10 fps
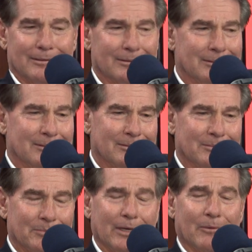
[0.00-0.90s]

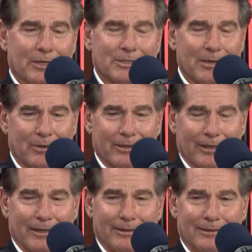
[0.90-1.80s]
but I want to say one
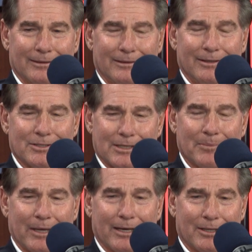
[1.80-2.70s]
thing. Yeah. You
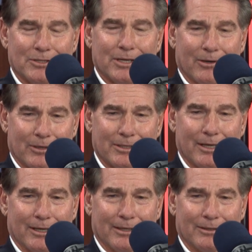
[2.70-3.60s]
step out of the shower to
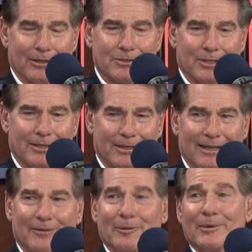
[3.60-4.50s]
take a, don't you?
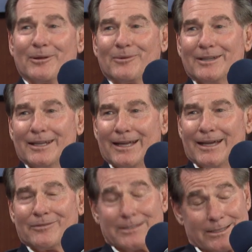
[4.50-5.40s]
And everybody would
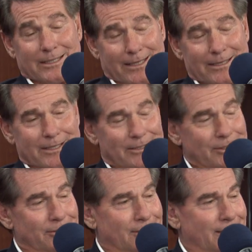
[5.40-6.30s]
laugh. I said, yes, I
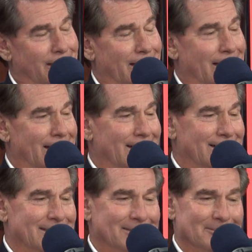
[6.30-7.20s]
did. And,
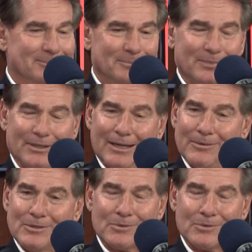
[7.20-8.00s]
um, but that was